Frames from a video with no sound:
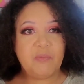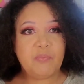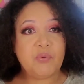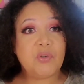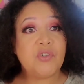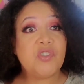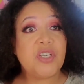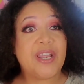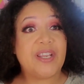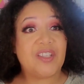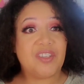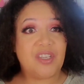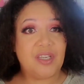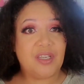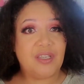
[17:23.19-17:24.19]

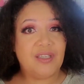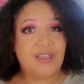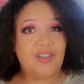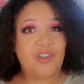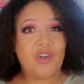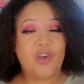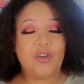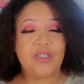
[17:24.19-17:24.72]
projecty, you know.